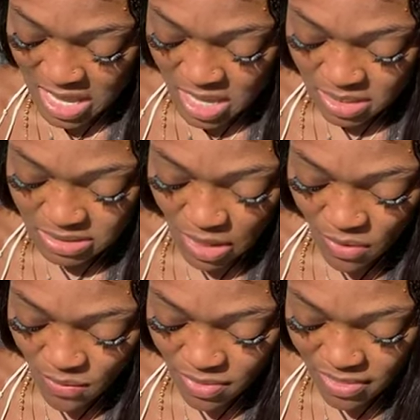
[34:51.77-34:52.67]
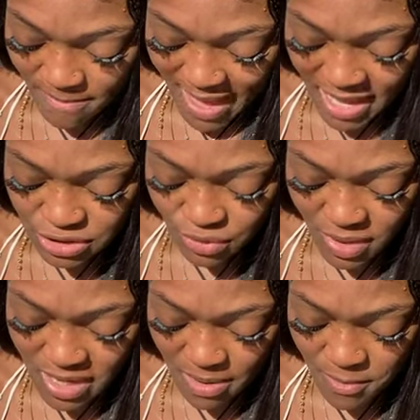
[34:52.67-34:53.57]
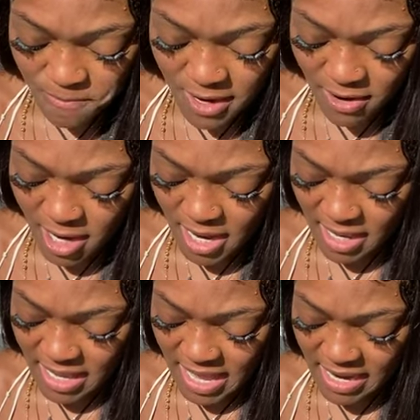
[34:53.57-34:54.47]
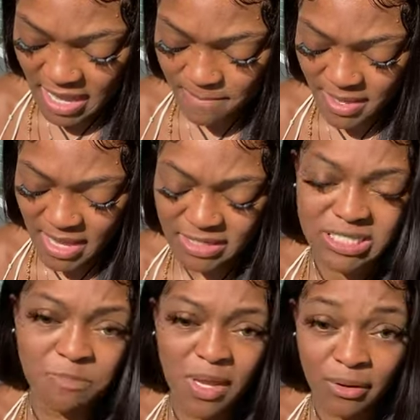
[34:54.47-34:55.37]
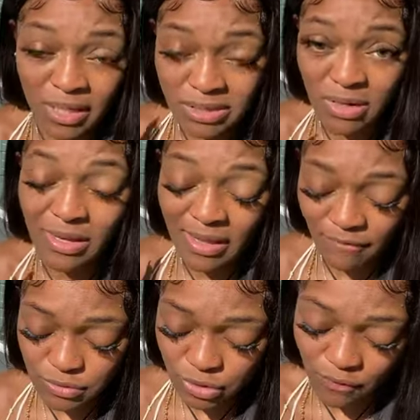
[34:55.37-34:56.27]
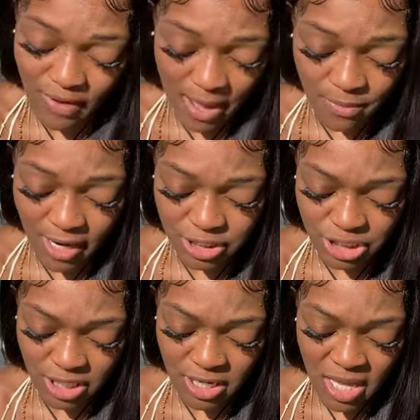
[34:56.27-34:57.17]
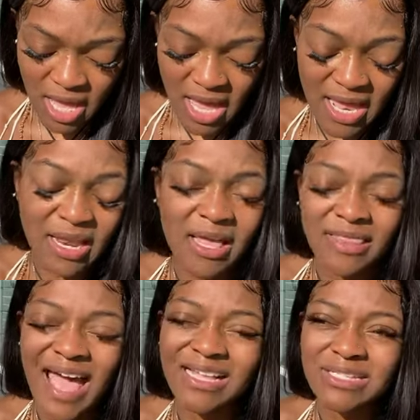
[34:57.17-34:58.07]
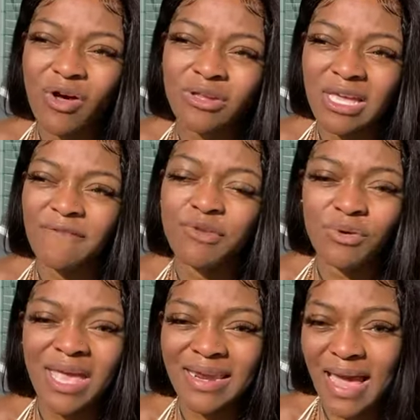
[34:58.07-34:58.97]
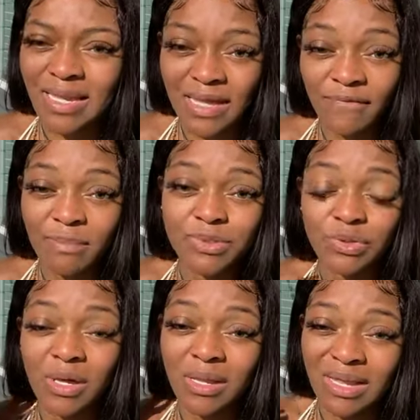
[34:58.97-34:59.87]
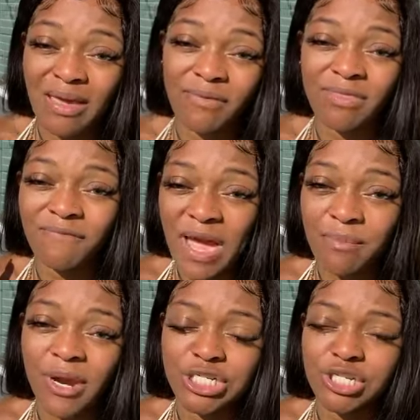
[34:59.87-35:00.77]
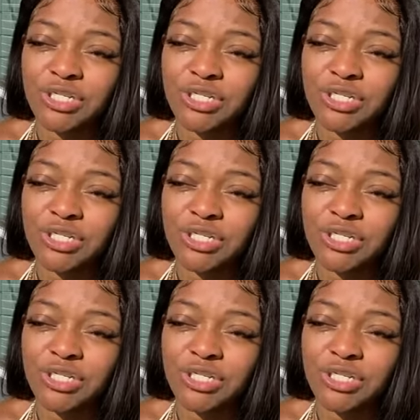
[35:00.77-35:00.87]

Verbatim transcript: So the mastery number period can be experienced on a level 2 vibration. And that's only if you cannot live up to the 11th vibration.